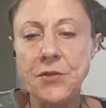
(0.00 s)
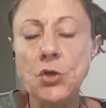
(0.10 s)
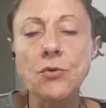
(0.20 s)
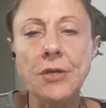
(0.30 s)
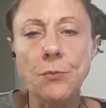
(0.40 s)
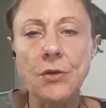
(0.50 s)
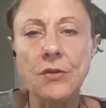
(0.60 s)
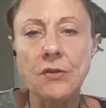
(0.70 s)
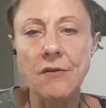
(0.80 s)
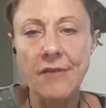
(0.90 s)
union
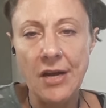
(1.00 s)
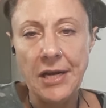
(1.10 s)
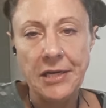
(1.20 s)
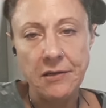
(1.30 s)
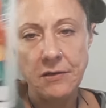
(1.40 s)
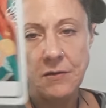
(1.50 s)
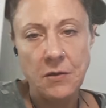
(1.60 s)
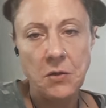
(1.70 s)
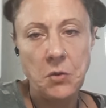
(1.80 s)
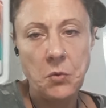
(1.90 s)
with divine.
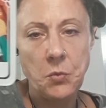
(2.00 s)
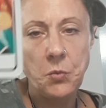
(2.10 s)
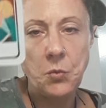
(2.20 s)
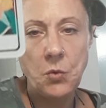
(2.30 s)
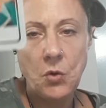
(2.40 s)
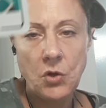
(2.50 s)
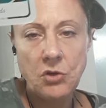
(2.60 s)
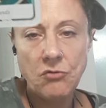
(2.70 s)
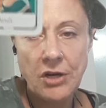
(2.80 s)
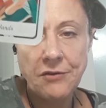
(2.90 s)

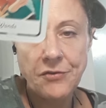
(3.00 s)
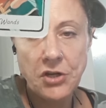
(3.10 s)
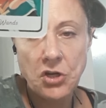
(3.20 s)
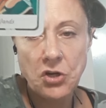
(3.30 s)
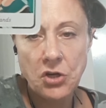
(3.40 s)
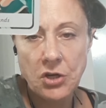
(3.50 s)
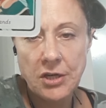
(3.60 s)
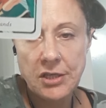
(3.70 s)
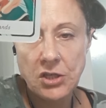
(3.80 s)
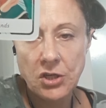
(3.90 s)
You're ready for
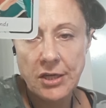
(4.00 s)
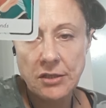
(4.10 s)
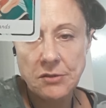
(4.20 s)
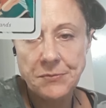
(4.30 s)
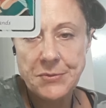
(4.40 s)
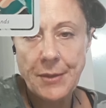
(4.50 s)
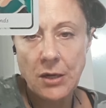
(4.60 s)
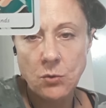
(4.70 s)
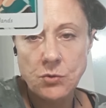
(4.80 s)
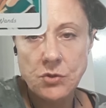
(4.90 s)
your kingdom
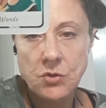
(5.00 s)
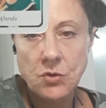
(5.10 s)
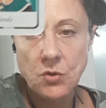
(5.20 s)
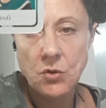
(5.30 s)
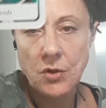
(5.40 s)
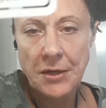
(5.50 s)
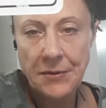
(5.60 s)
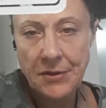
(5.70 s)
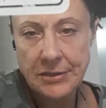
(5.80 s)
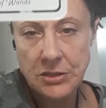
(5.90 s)
spouse.
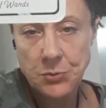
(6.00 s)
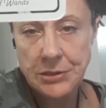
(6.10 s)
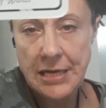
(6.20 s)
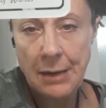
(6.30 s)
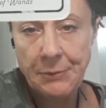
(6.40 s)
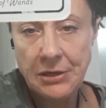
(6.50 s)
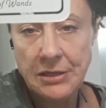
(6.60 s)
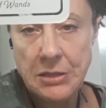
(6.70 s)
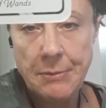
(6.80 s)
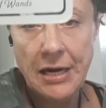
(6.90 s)
And this is what's happening
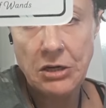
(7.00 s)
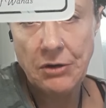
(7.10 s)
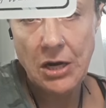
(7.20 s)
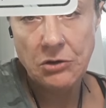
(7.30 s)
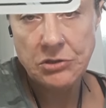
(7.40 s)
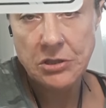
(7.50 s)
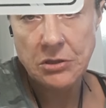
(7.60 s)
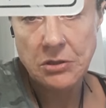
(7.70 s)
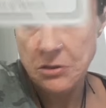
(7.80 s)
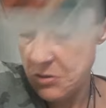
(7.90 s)
in the background.
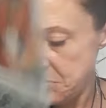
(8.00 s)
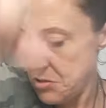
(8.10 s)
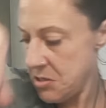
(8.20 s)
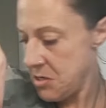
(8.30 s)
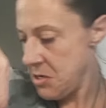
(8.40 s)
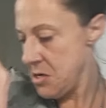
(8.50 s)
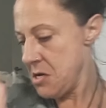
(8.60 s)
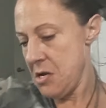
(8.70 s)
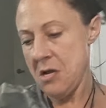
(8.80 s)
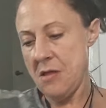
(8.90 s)

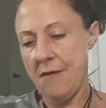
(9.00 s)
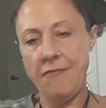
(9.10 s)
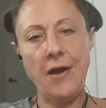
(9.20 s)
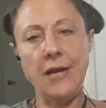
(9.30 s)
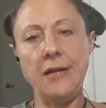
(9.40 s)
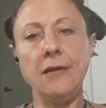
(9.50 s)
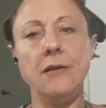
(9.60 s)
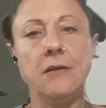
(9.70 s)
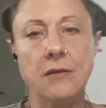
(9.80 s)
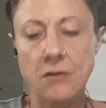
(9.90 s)
The
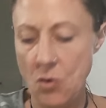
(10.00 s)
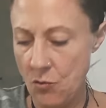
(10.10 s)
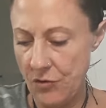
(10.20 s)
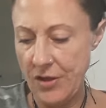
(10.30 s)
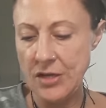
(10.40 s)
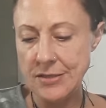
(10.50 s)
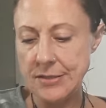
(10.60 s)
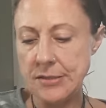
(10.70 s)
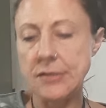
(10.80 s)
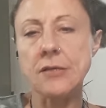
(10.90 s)
fighting. Over
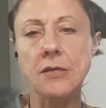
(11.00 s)
this?